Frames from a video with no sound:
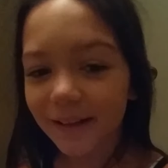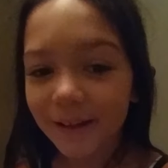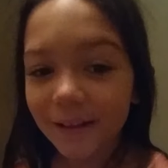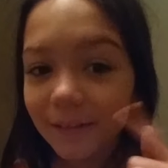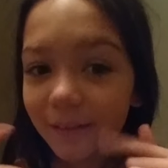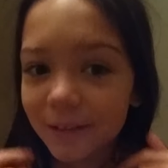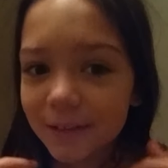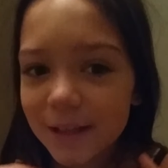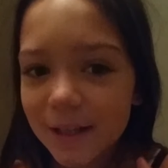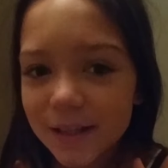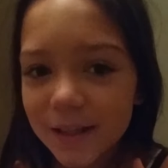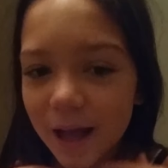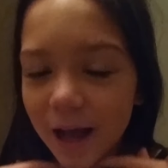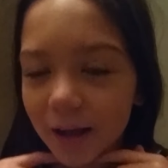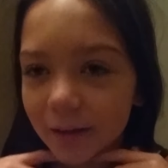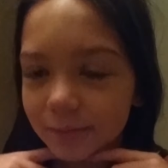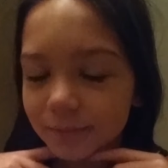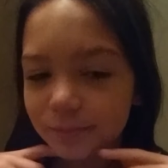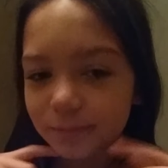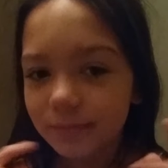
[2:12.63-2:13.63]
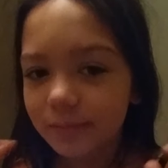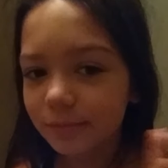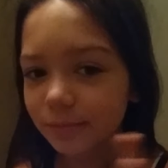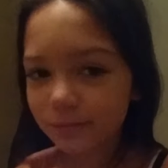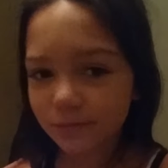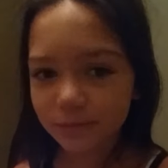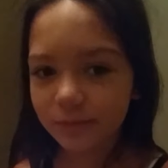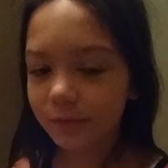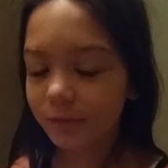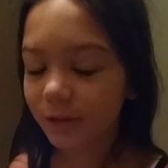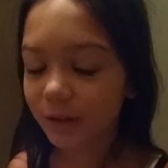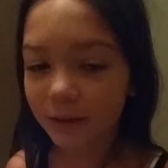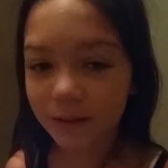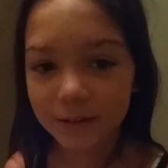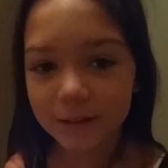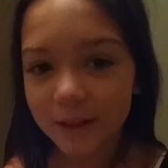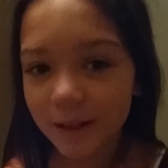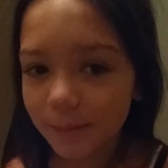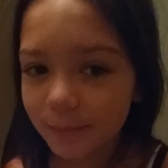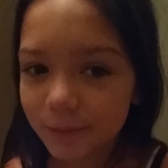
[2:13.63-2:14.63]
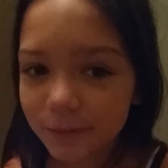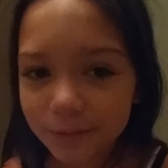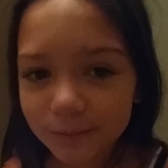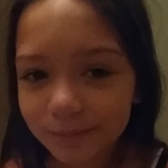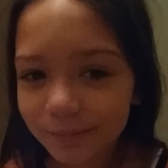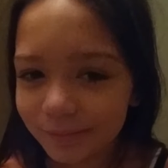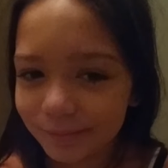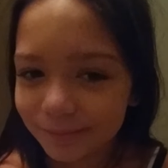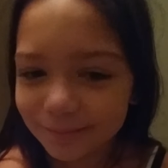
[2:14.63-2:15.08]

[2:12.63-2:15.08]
It looks like that, for an example.